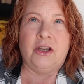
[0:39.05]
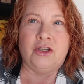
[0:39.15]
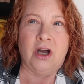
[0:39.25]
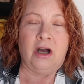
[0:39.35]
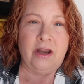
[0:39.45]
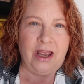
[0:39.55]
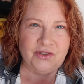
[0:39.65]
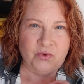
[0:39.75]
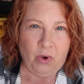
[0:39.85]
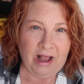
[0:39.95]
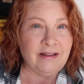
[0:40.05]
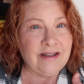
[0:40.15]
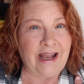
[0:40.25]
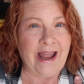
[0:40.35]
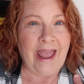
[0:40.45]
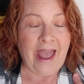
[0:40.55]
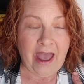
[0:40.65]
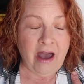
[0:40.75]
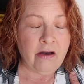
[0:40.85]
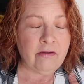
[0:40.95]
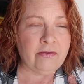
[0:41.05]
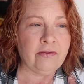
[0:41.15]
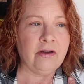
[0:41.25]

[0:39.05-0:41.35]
done as well as I have